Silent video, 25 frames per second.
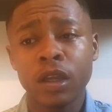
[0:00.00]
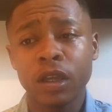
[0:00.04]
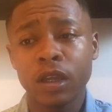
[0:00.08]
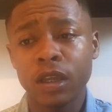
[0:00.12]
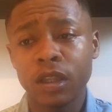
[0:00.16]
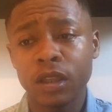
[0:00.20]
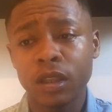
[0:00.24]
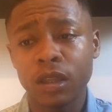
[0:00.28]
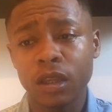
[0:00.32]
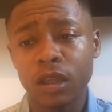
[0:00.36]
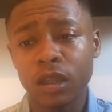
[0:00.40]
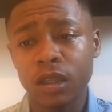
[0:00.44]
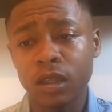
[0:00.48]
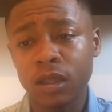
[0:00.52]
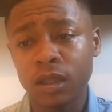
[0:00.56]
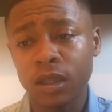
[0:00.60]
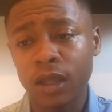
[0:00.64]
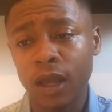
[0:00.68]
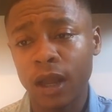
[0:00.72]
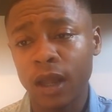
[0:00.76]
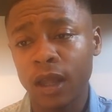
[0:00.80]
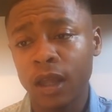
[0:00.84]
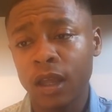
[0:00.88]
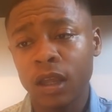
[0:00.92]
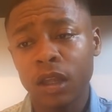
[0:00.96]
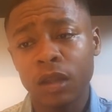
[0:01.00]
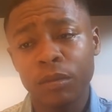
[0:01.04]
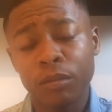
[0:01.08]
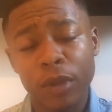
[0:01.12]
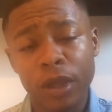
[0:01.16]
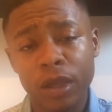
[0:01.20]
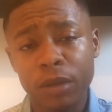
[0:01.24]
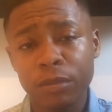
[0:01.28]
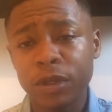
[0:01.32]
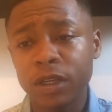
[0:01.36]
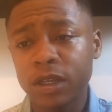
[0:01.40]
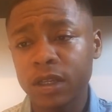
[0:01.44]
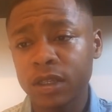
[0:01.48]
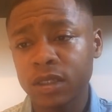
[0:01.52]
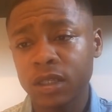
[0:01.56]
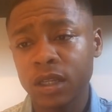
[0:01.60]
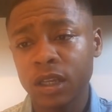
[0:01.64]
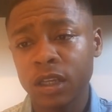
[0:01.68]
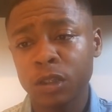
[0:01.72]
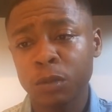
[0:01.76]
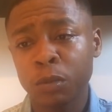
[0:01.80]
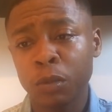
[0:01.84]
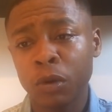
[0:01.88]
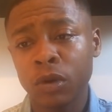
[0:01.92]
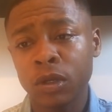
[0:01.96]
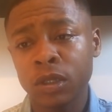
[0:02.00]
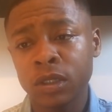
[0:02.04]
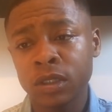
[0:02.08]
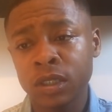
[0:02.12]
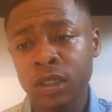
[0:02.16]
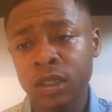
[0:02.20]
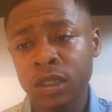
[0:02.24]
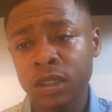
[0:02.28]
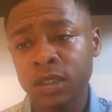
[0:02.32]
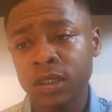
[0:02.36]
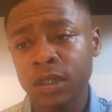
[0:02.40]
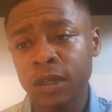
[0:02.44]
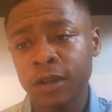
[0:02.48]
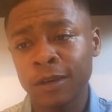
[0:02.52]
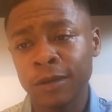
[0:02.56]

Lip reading: In that, maybe there's less politics.